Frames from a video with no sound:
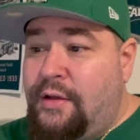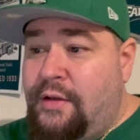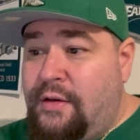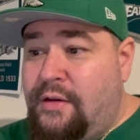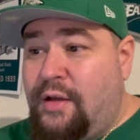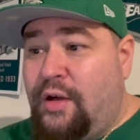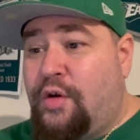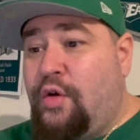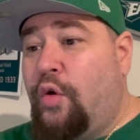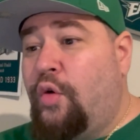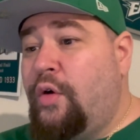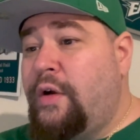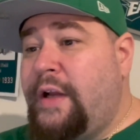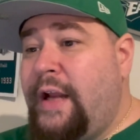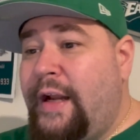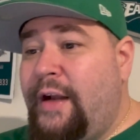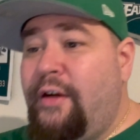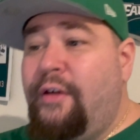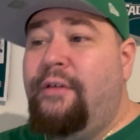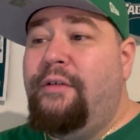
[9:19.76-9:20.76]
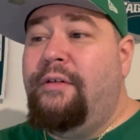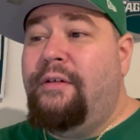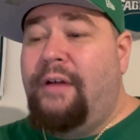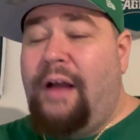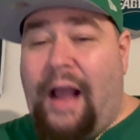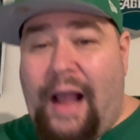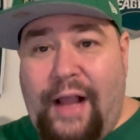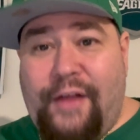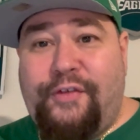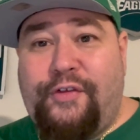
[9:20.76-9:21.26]
the coordinator
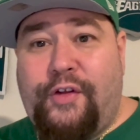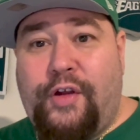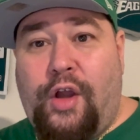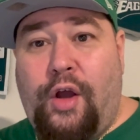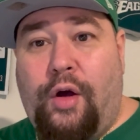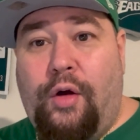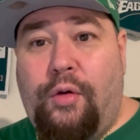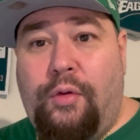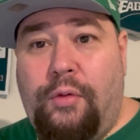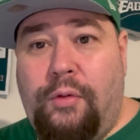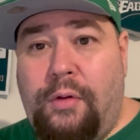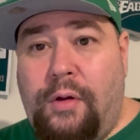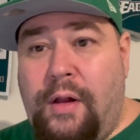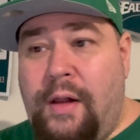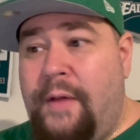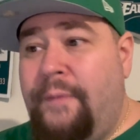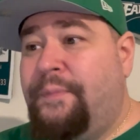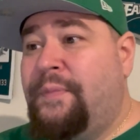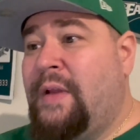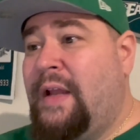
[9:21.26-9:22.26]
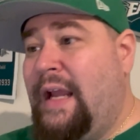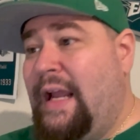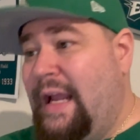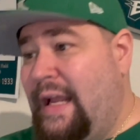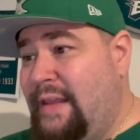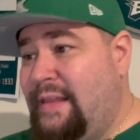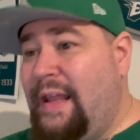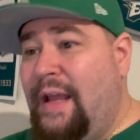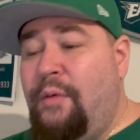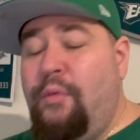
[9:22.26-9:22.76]
has to go.
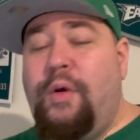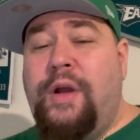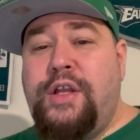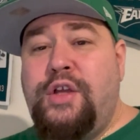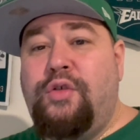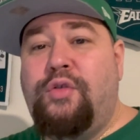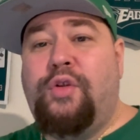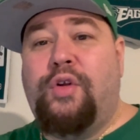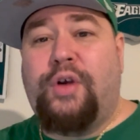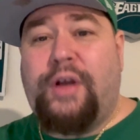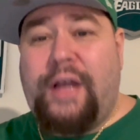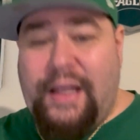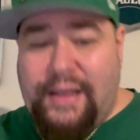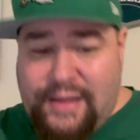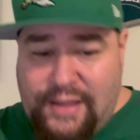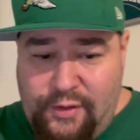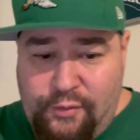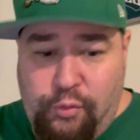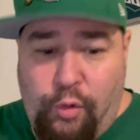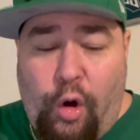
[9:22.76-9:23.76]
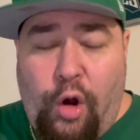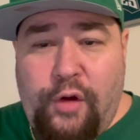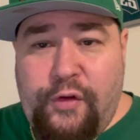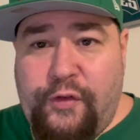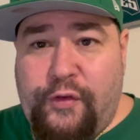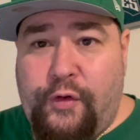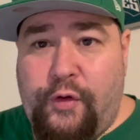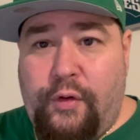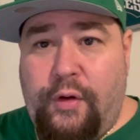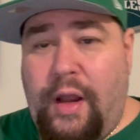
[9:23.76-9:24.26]
And then when you look at the
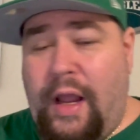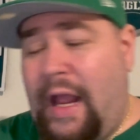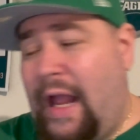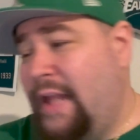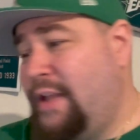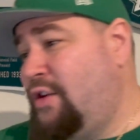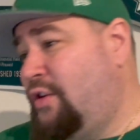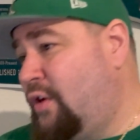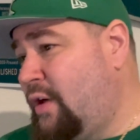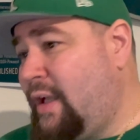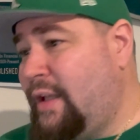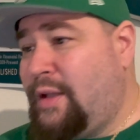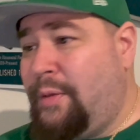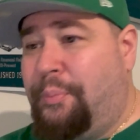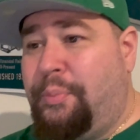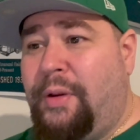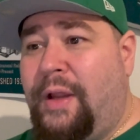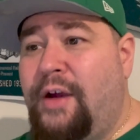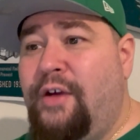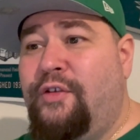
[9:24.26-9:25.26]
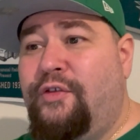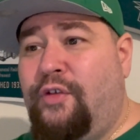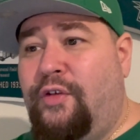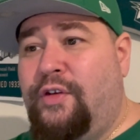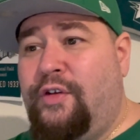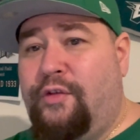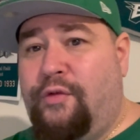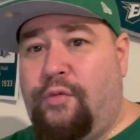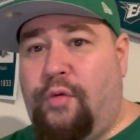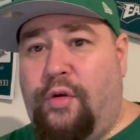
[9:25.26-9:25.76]
roster, and you look at the players on
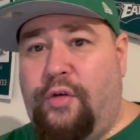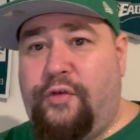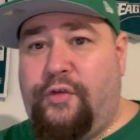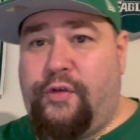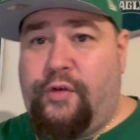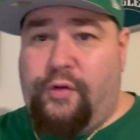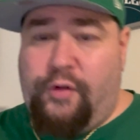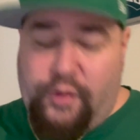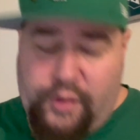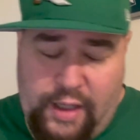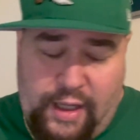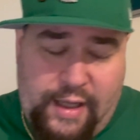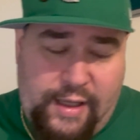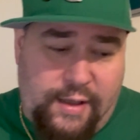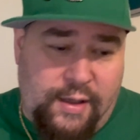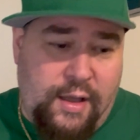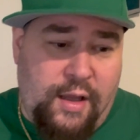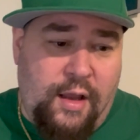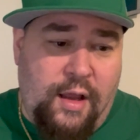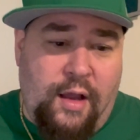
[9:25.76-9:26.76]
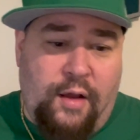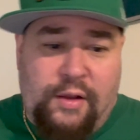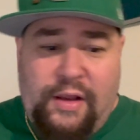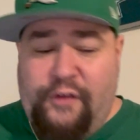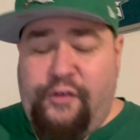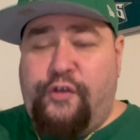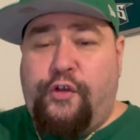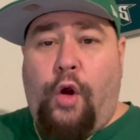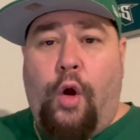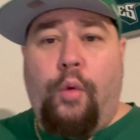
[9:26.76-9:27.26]
this roster, okay?
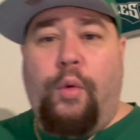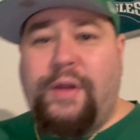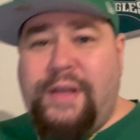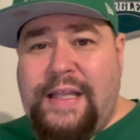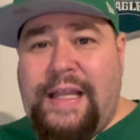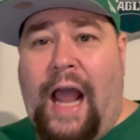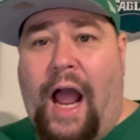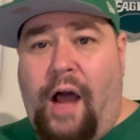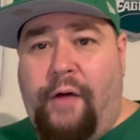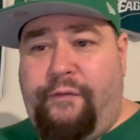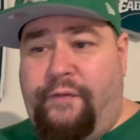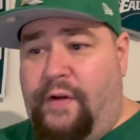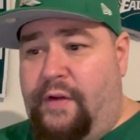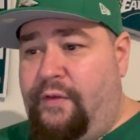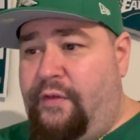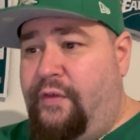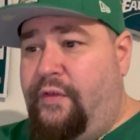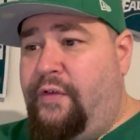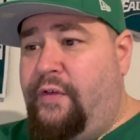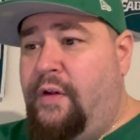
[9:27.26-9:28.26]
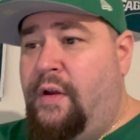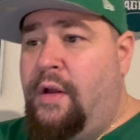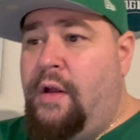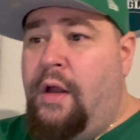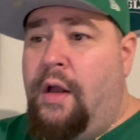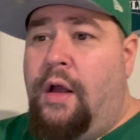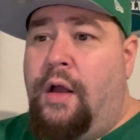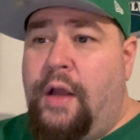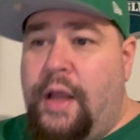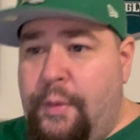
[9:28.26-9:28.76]
Let's start with the offense.
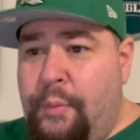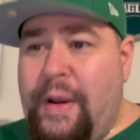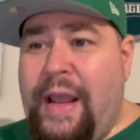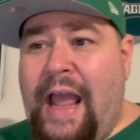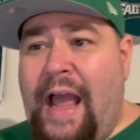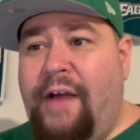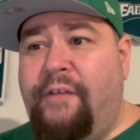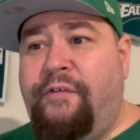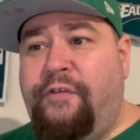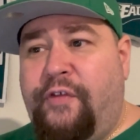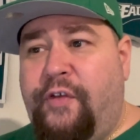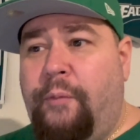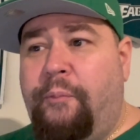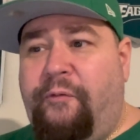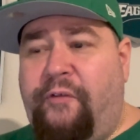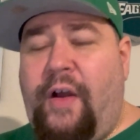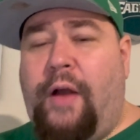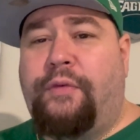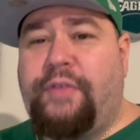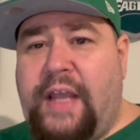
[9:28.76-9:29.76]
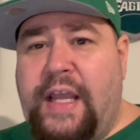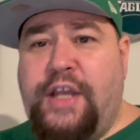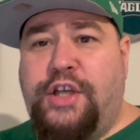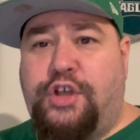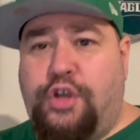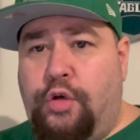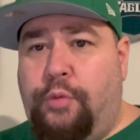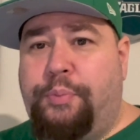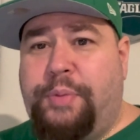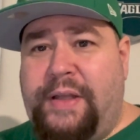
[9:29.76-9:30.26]
We have some
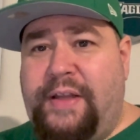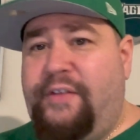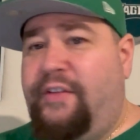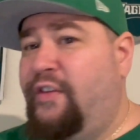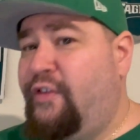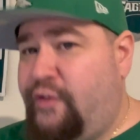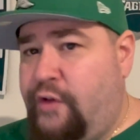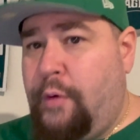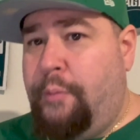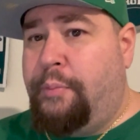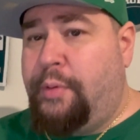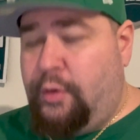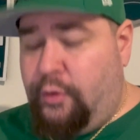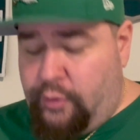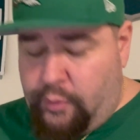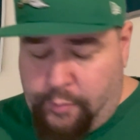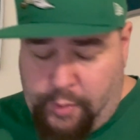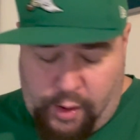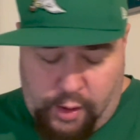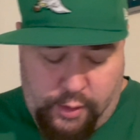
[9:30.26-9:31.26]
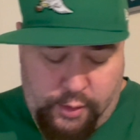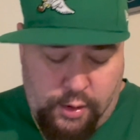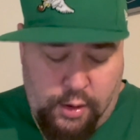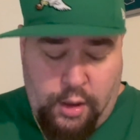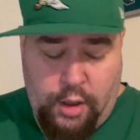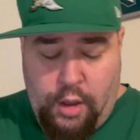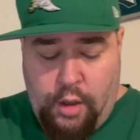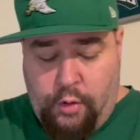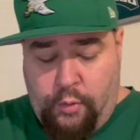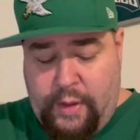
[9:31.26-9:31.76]
foundational pieces to build upon.
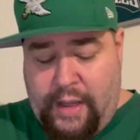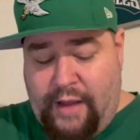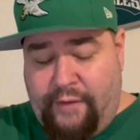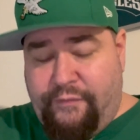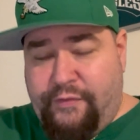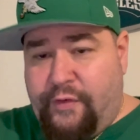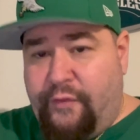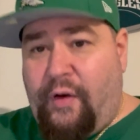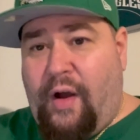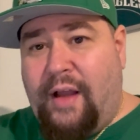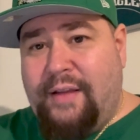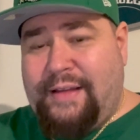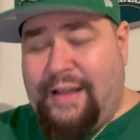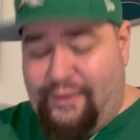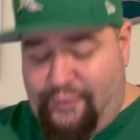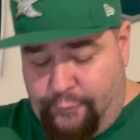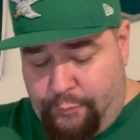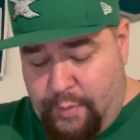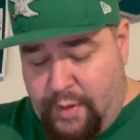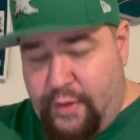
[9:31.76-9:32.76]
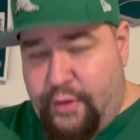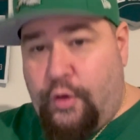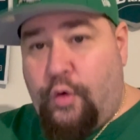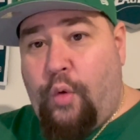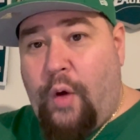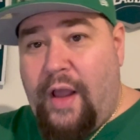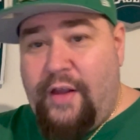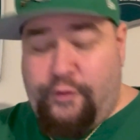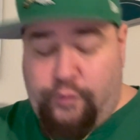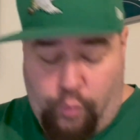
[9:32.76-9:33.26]
We have Devontae Smith,
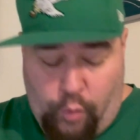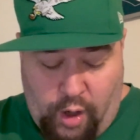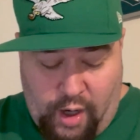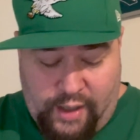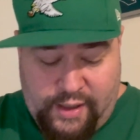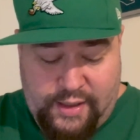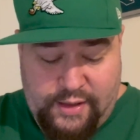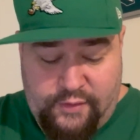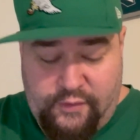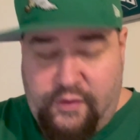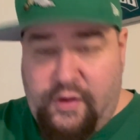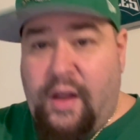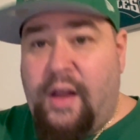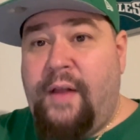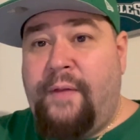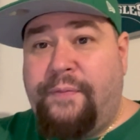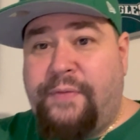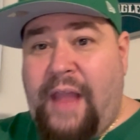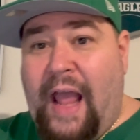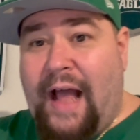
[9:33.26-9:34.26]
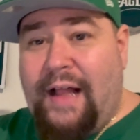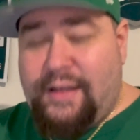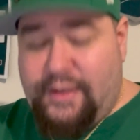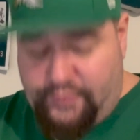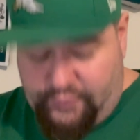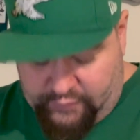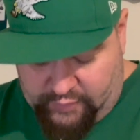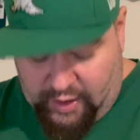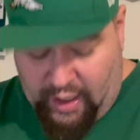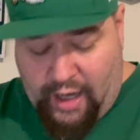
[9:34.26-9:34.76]
Quez Watkins,
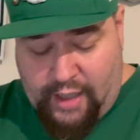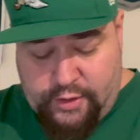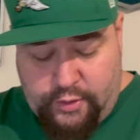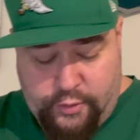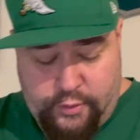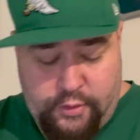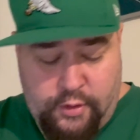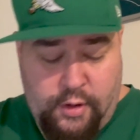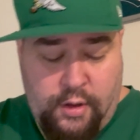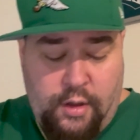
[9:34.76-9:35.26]
Dallas Goedert.